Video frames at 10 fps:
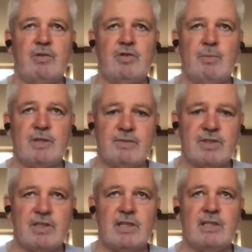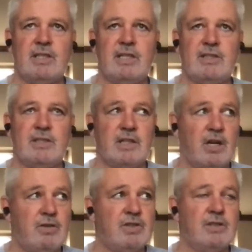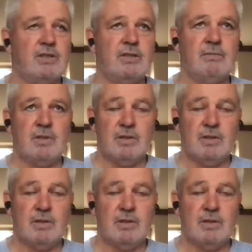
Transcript: terms of facilities and coaches and